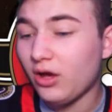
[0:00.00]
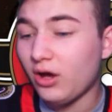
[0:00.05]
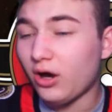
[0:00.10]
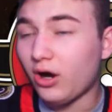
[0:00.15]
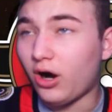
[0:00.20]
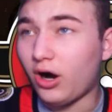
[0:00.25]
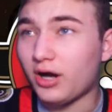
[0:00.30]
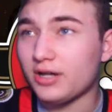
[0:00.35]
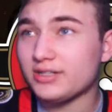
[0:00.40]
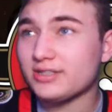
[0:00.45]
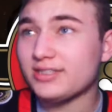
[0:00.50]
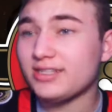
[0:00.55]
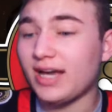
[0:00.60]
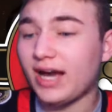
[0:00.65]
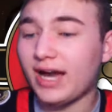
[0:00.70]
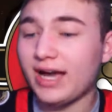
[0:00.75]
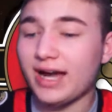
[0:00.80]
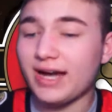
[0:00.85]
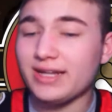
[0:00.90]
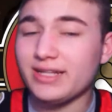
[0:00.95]
Honestly,
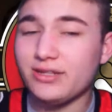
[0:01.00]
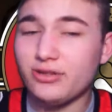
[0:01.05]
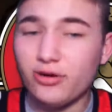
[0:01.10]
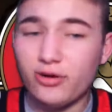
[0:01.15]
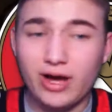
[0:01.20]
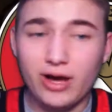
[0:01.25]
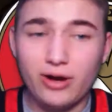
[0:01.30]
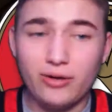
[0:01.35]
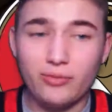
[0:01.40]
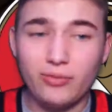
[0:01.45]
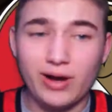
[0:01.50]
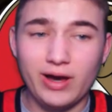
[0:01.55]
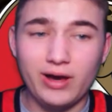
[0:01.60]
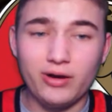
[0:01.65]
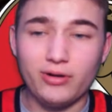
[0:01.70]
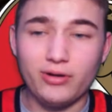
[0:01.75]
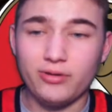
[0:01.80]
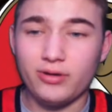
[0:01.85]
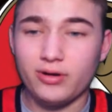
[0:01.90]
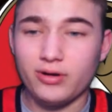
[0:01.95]
I didn't know how
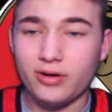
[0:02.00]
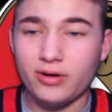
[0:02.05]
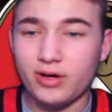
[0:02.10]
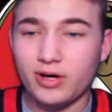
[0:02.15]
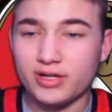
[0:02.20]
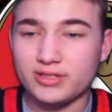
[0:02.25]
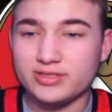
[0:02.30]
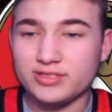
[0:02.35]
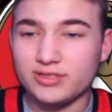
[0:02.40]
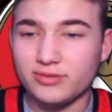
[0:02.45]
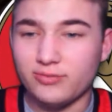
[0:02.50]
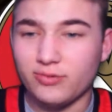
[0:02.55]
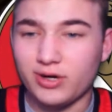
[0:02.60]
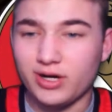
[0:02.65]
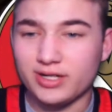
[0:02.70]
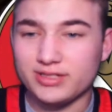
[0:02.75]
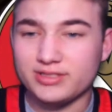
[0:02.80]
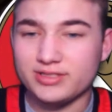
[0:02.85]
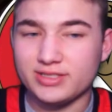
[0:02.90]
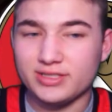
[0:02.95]
well Austin
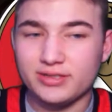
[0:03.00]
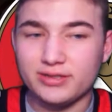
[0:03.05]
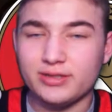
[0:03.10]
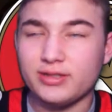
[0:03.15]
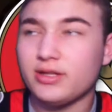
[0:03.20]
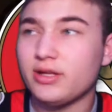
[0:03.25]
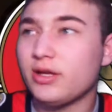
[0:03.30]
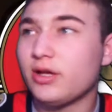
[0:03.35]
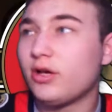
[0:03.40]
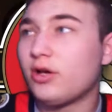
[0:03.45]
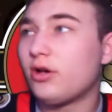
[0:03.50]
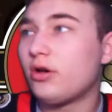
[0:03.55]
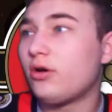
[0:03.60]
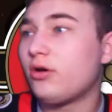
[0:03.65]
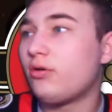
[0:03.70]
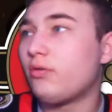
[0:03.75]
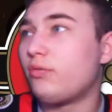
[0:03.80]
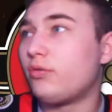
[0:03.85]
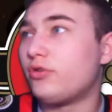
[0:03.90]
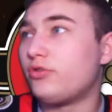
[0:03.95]
Watson
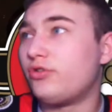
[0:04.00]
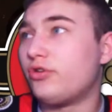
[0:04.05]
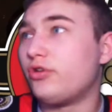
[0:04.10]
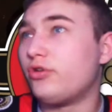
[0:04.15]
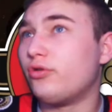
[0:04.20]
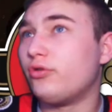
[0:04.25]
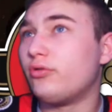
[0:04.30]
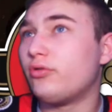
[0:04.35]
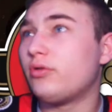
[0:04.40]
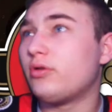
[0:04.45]
would do